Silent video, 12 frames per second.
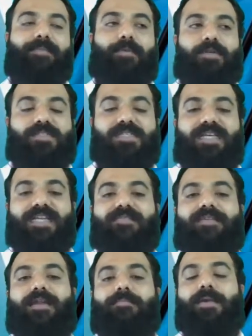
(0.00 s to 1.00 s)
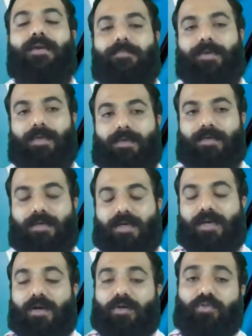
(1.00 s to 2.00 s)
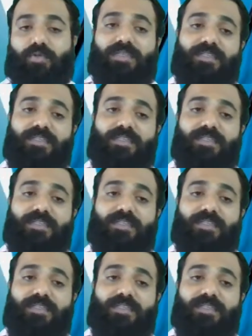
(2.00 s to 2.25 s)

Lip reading: d plus d divided by b. So